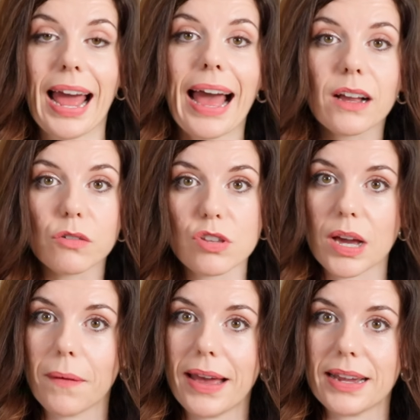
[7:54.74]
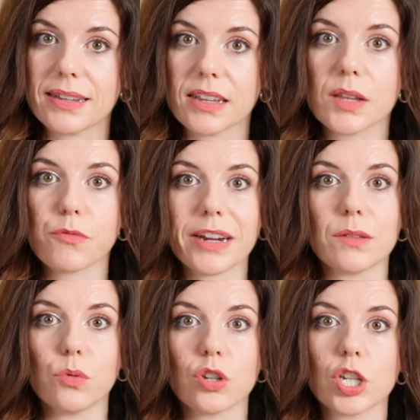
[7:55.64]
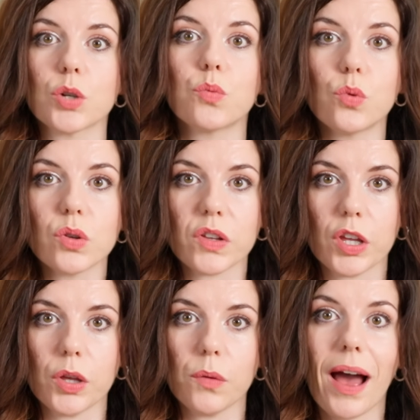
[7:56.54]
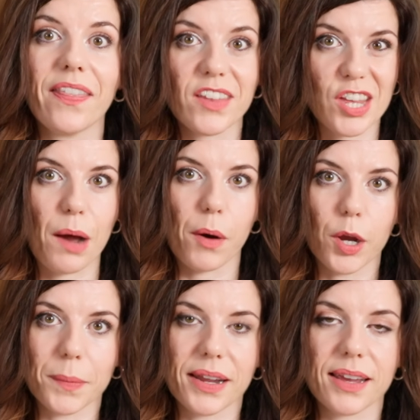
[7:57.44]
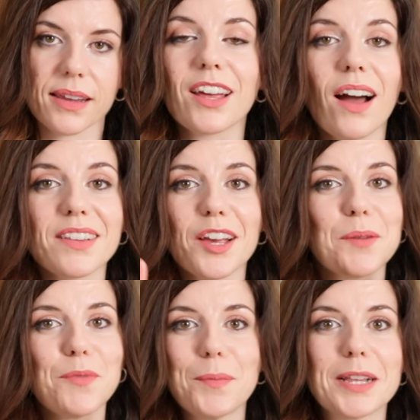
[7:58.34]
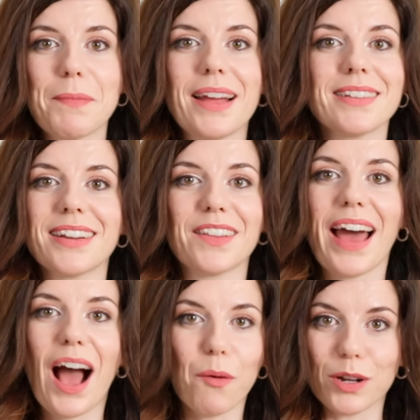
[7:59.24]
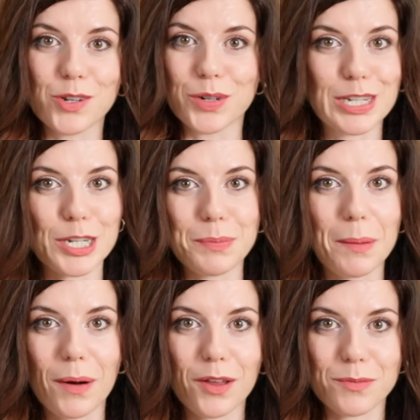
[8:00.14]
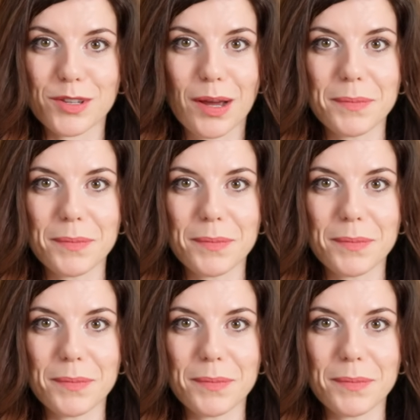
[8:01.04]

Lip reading: angled shower head that sprays water towards you and the shower opening. Guys, I could probably spend another hour talking to you about bathroom design